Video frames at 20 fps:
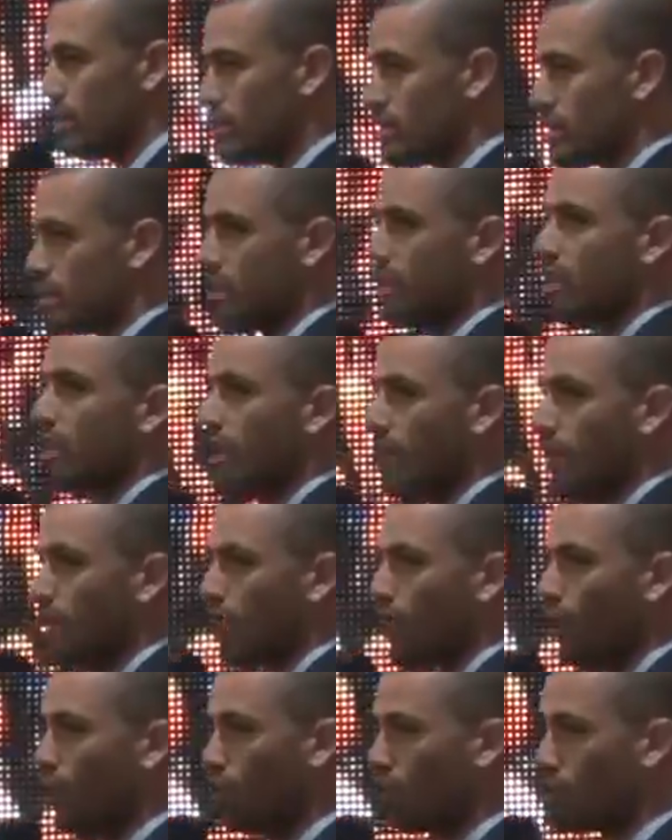is
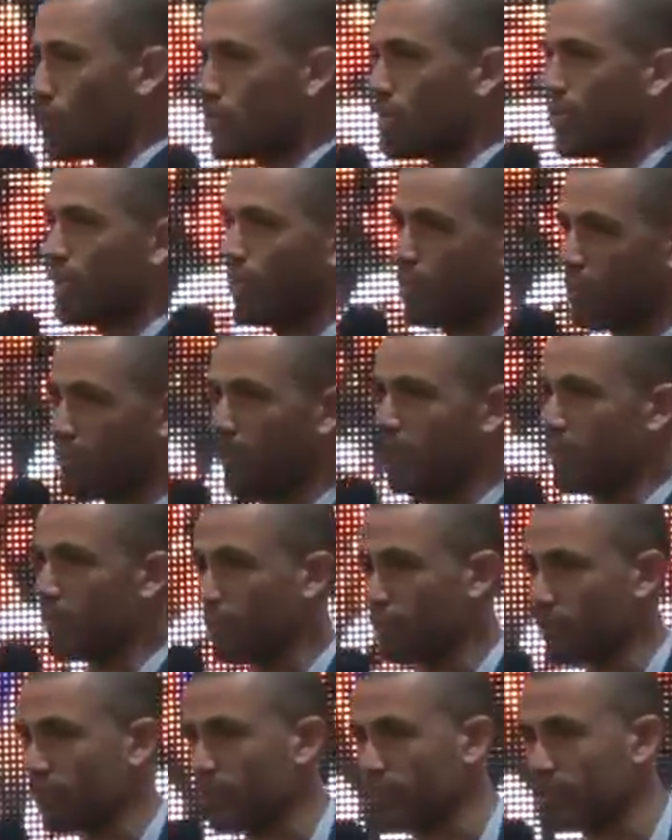almost 8
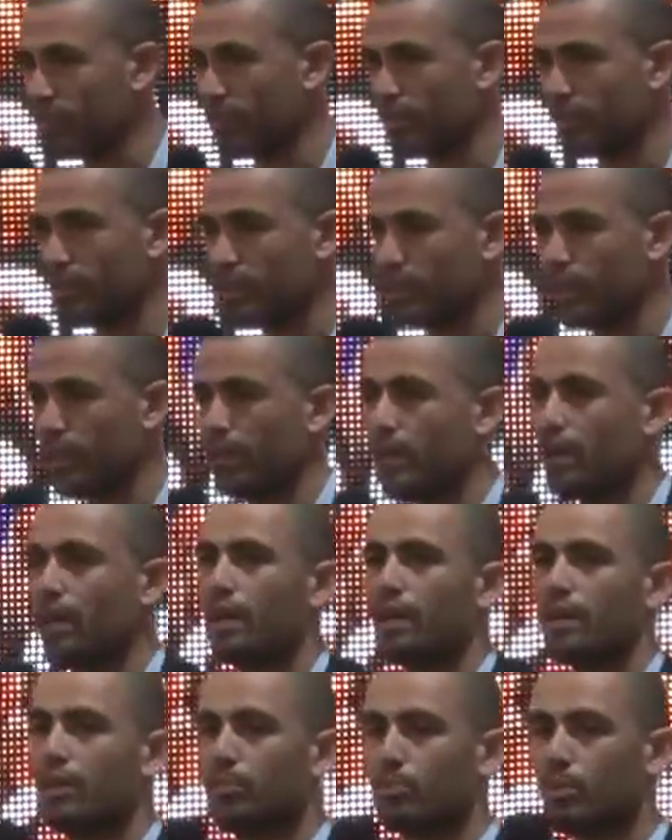billion.
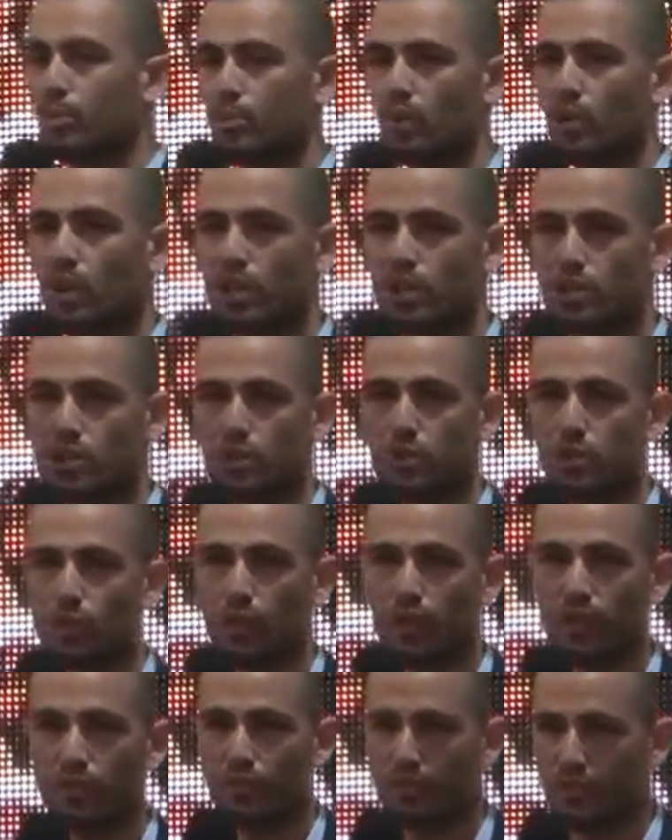And the population
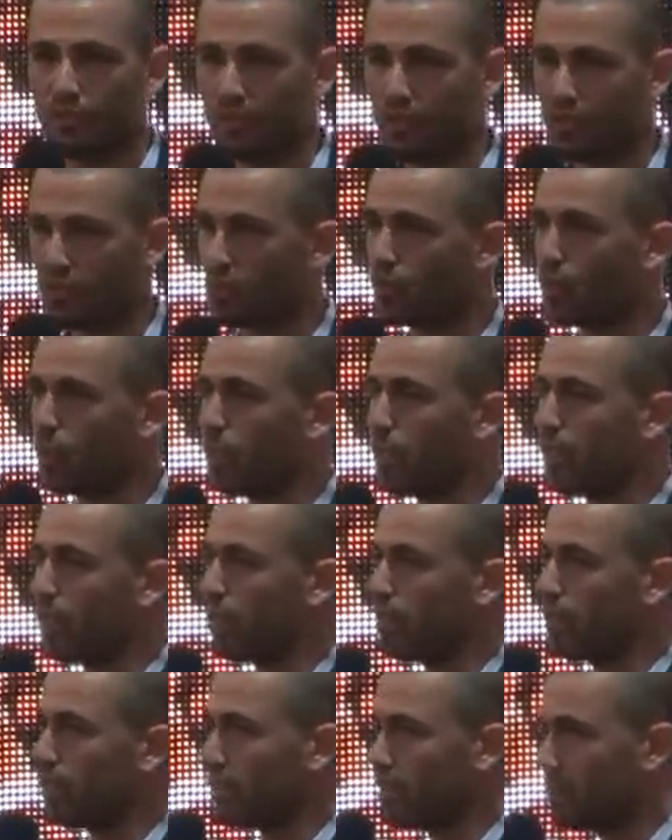2050 is going to
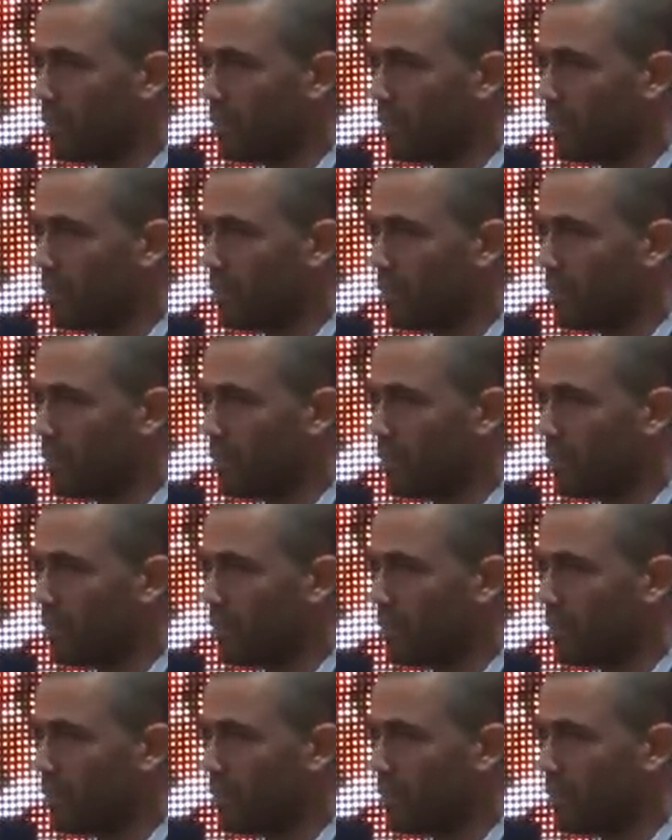be,